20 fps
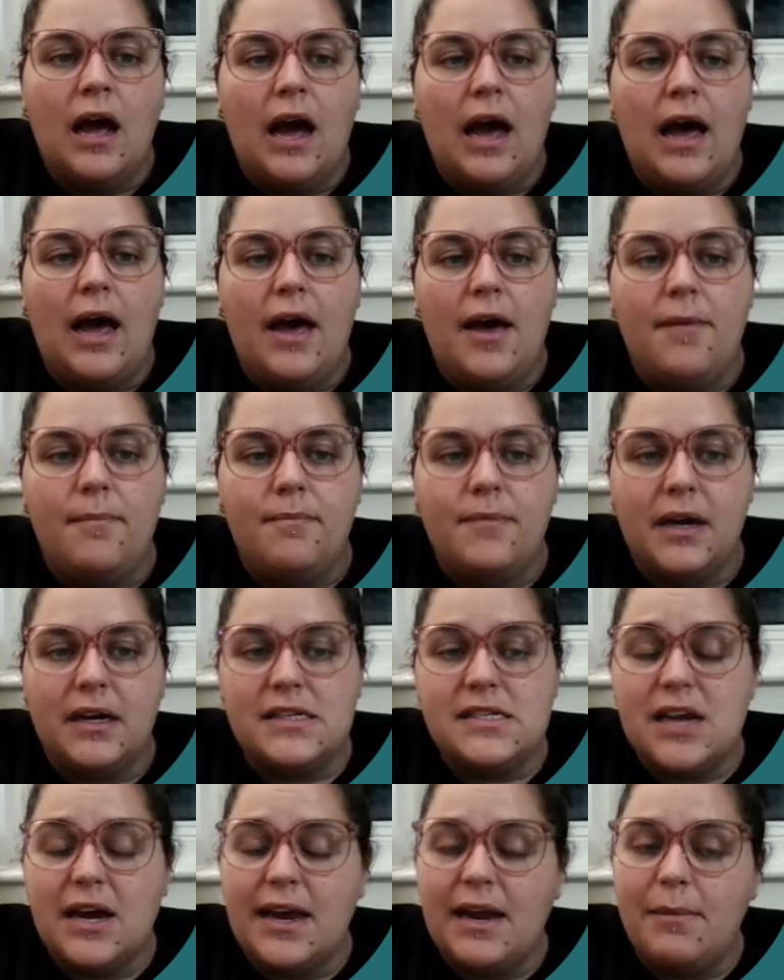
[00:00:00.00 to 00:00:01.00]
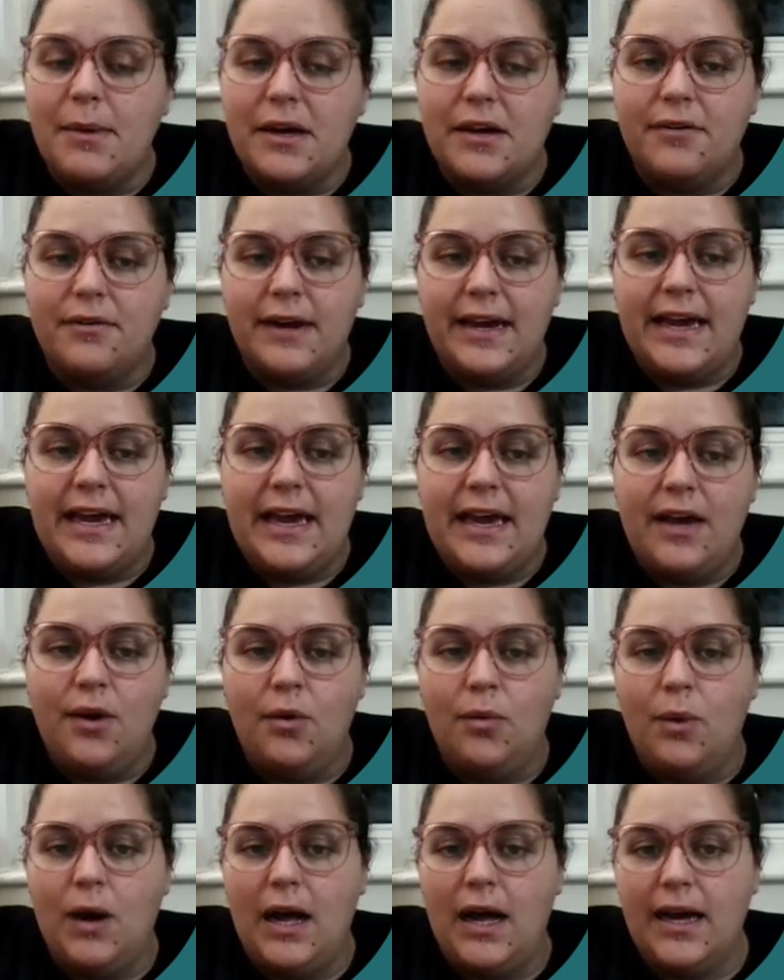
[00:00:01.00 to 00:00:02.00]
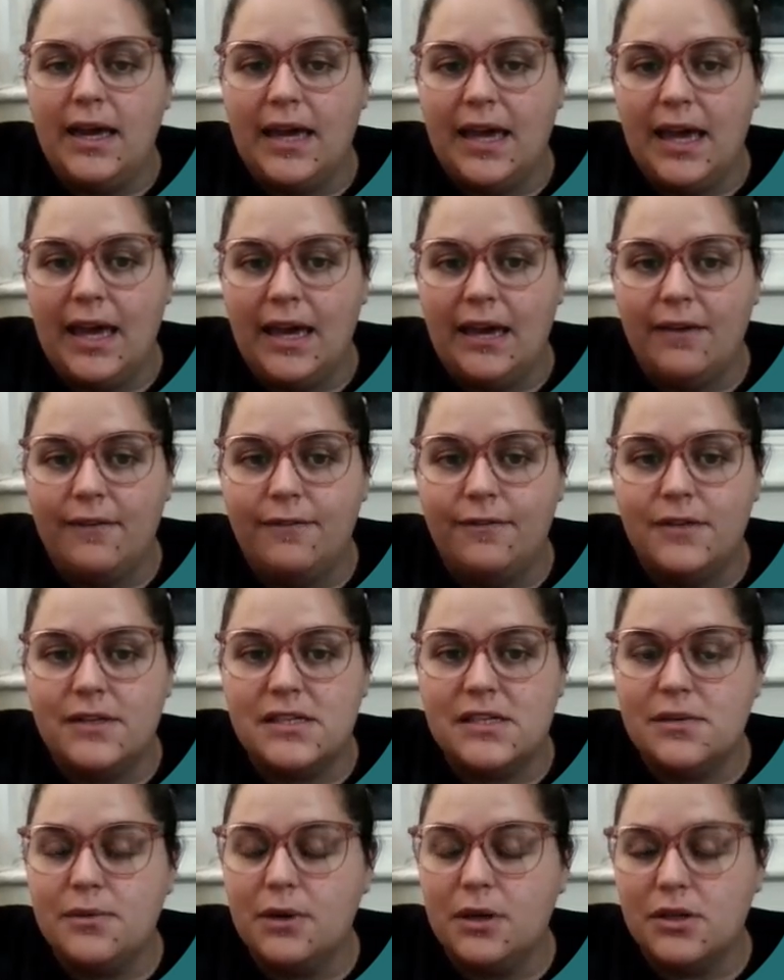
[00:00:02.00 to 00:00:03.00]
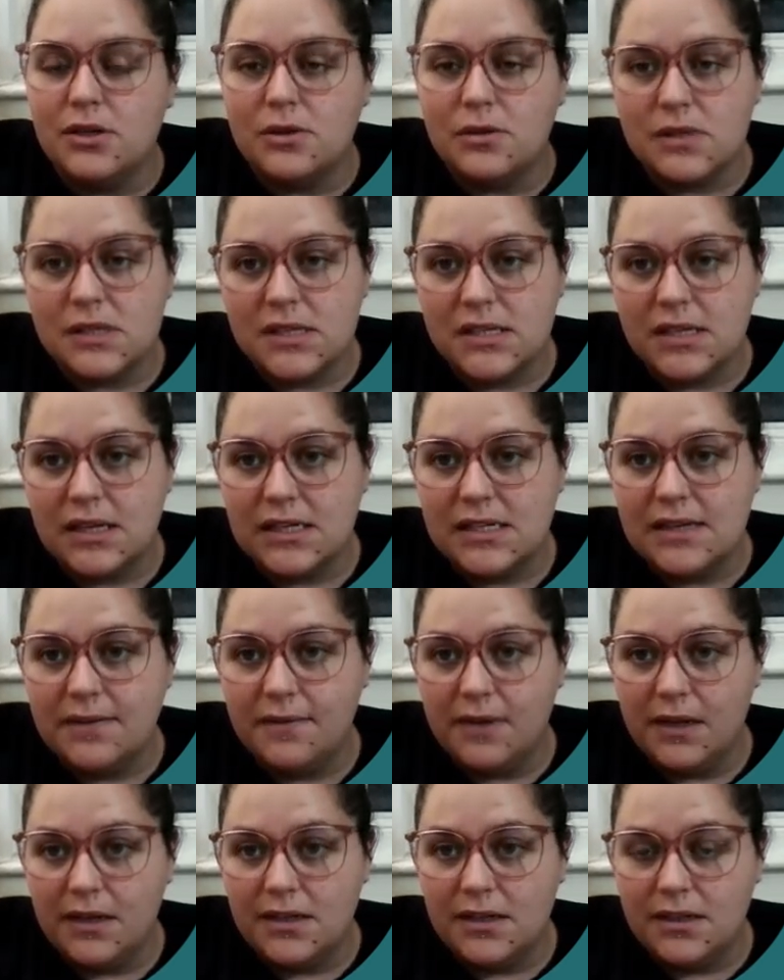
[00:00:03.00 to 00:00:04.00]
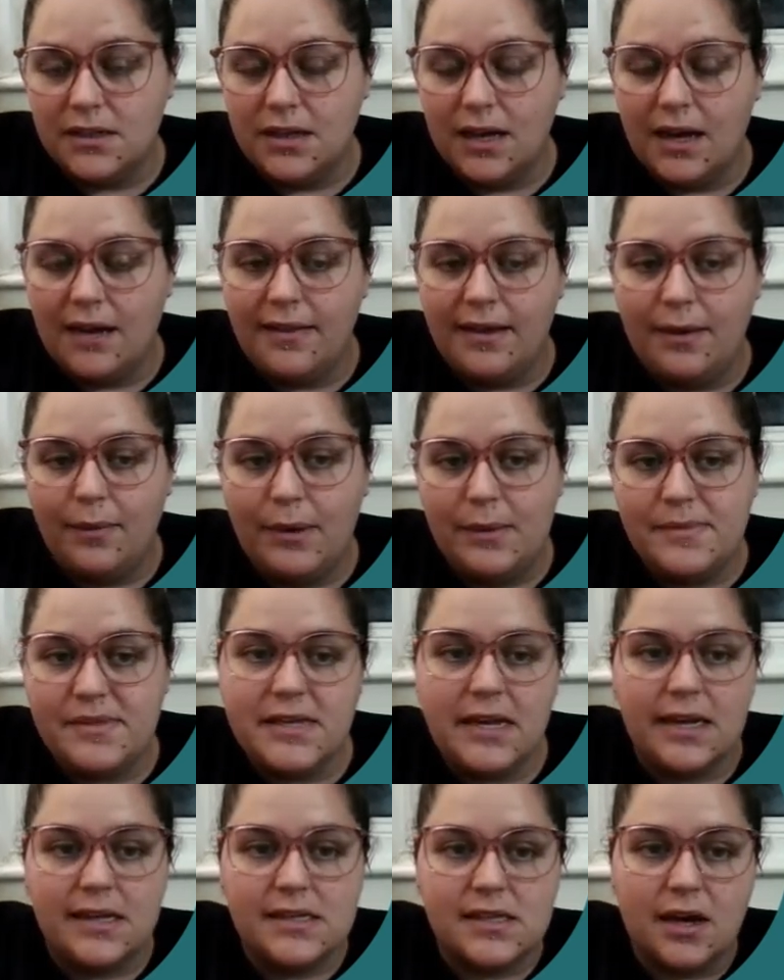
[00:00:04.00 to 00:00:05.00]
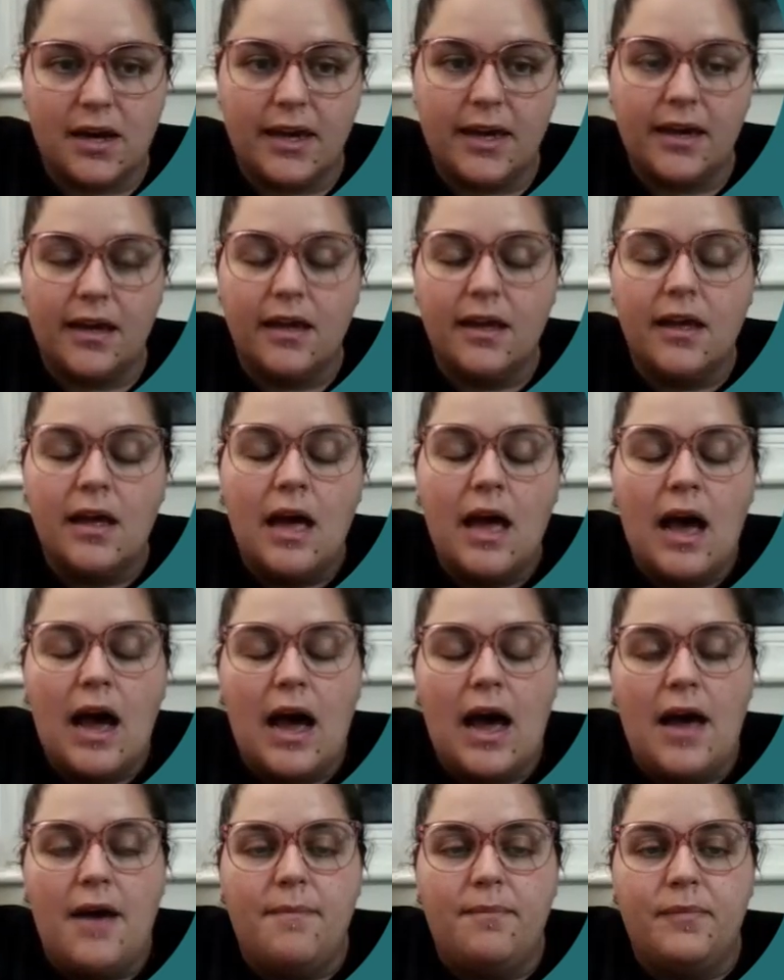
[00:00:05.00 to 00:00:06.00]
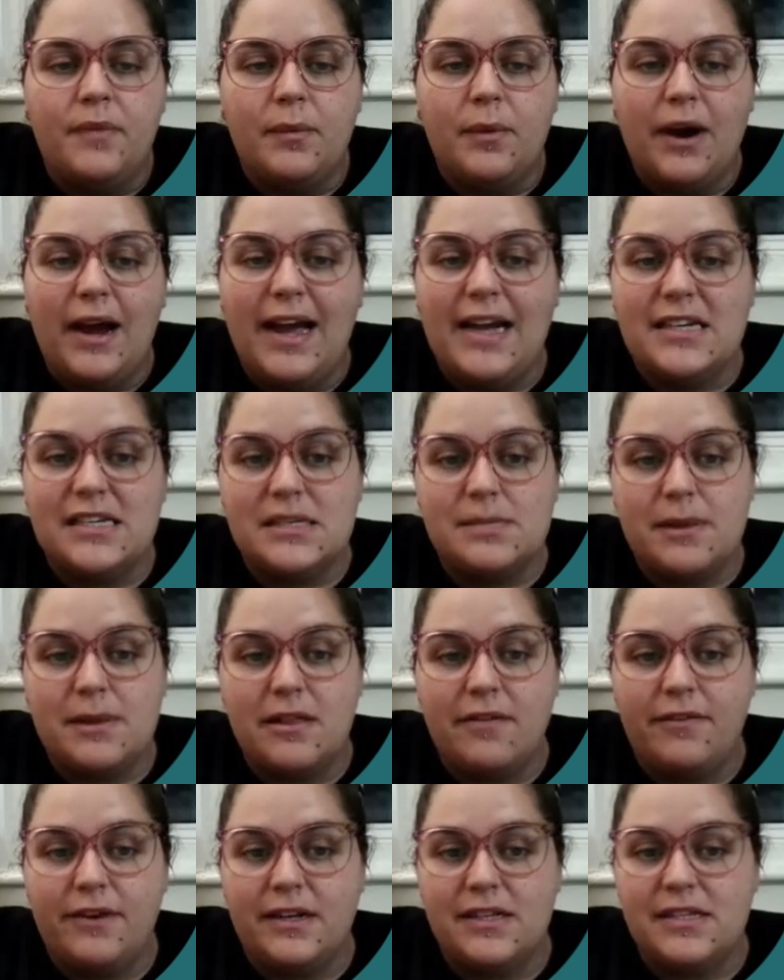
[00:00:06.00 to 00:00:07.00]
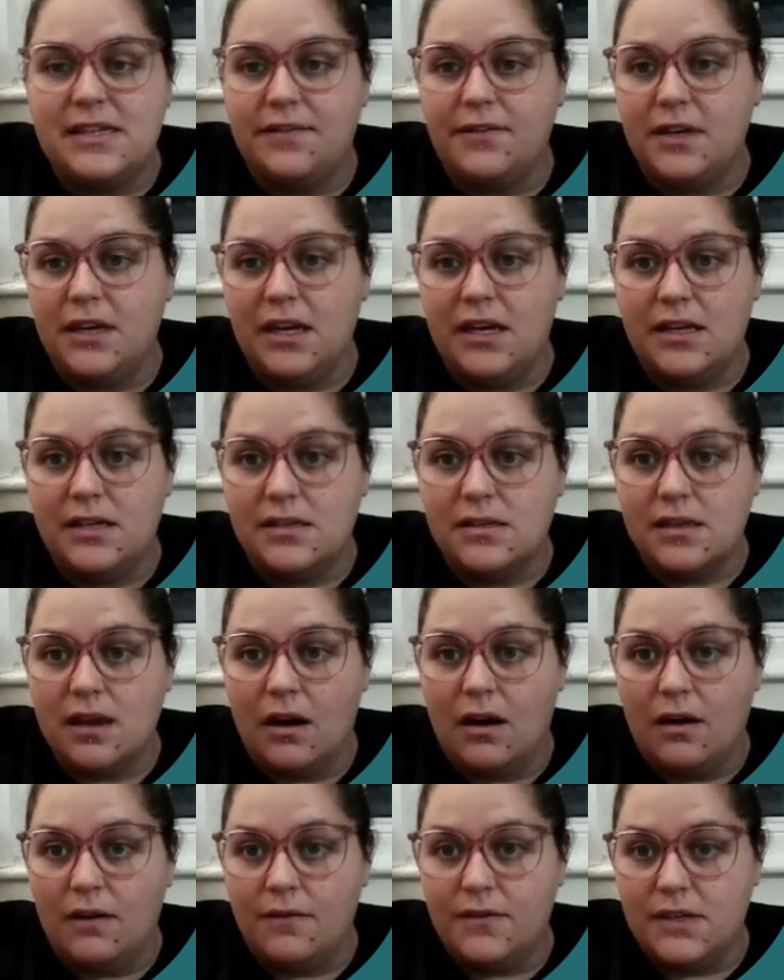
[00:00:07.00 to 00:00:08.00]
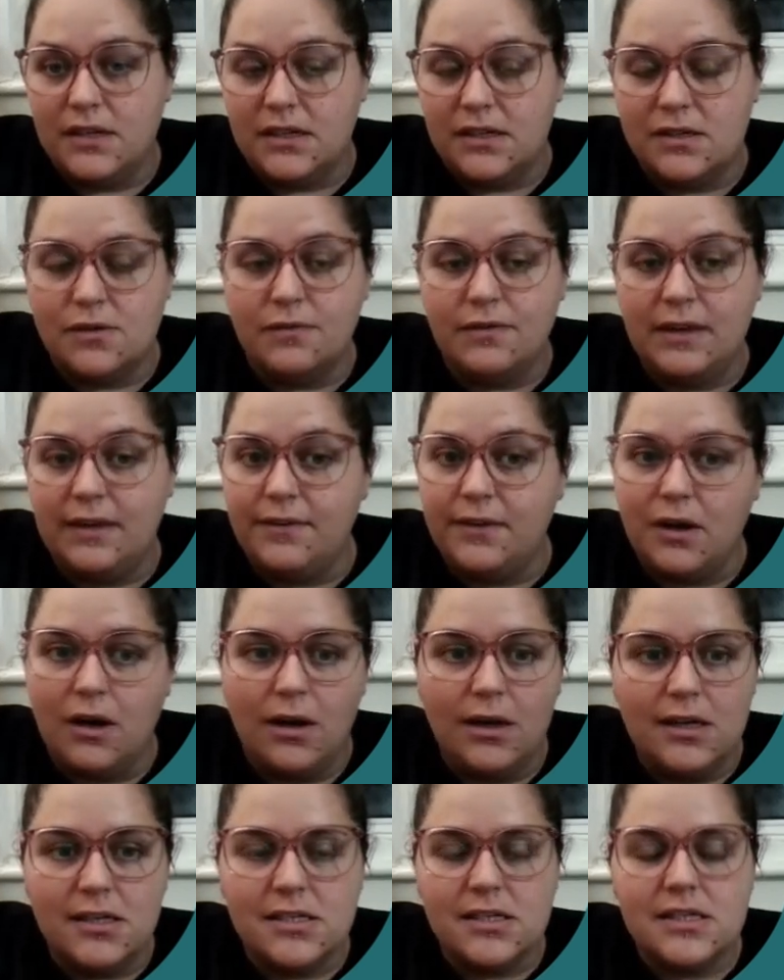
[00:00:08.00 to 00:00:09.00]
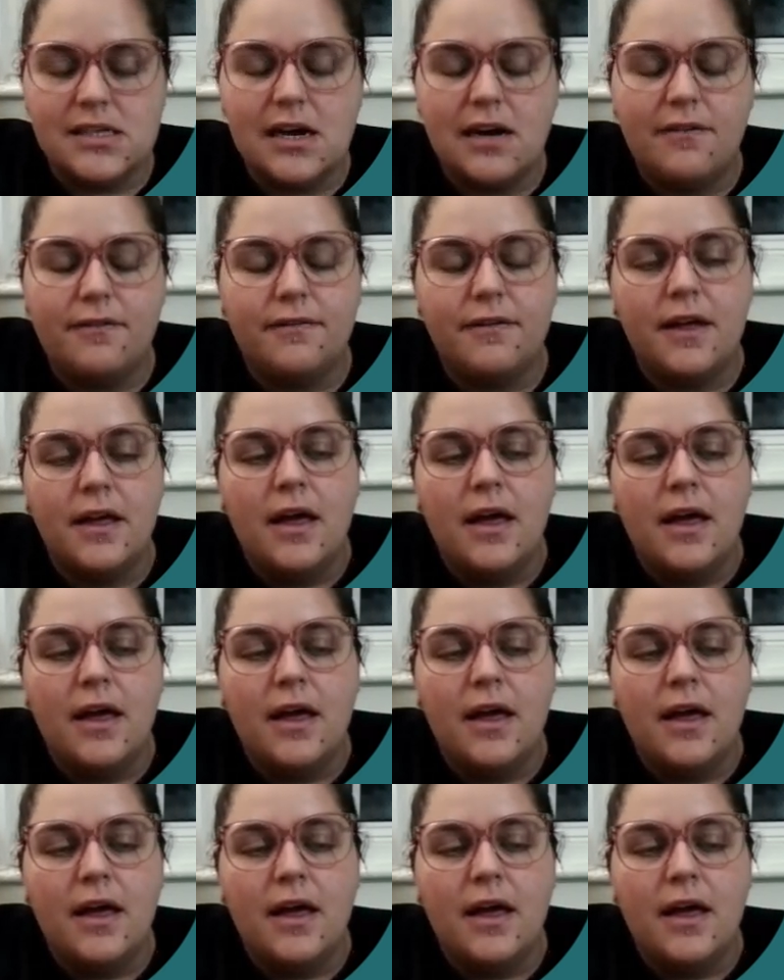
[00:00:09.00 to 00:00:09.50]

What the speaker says: I started out my career working for the Zoological Society of London at their Whipsnade site, where I actually spent the first 7 years after sort of leaving college and stuff.